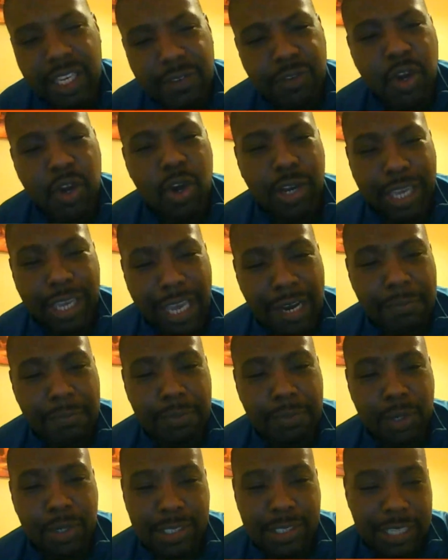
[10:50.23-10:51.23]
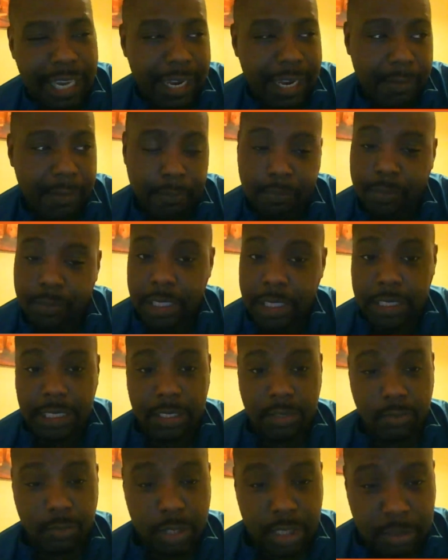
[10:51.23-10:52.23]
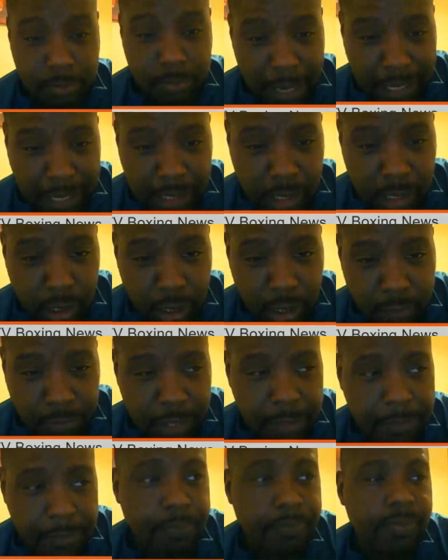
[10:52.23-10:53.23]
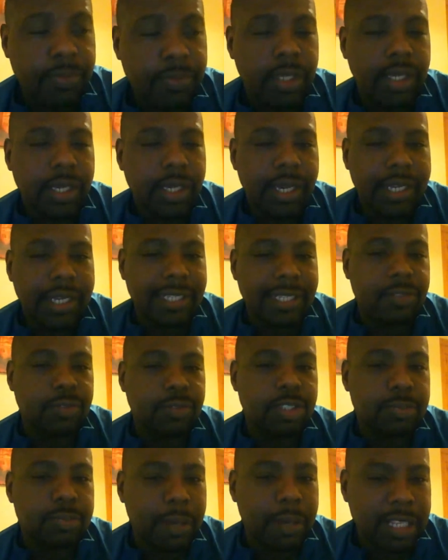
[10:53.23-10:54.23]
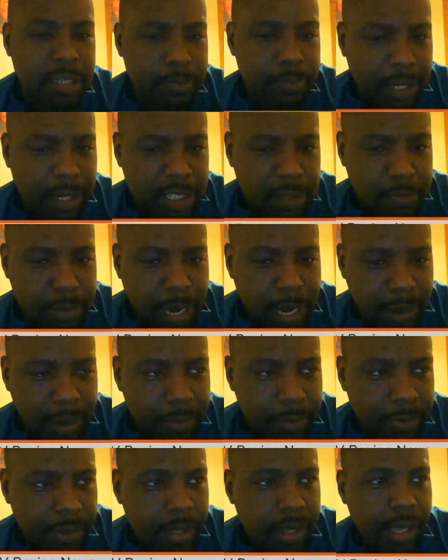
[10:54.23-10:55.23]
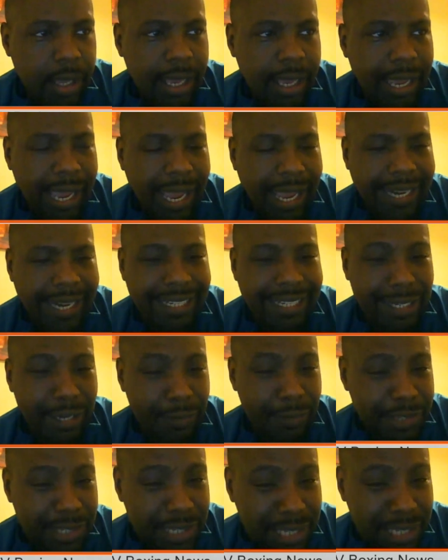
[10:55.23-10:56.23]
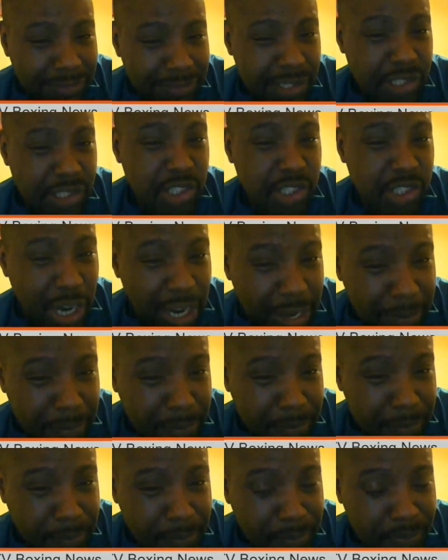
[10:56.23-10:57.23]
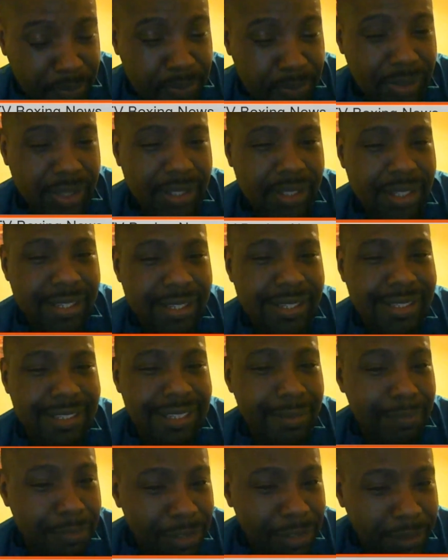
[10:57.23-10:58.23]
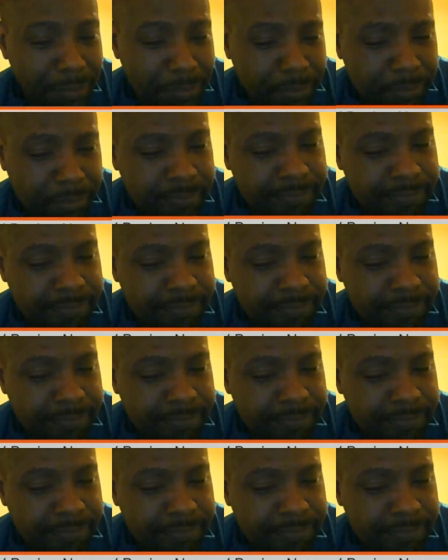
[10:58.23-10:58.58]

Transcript: you've got Kell Brook saying he doesn't respect Golovkin. He doesn't respect his punching power. And Golovkin's going to have to show him something.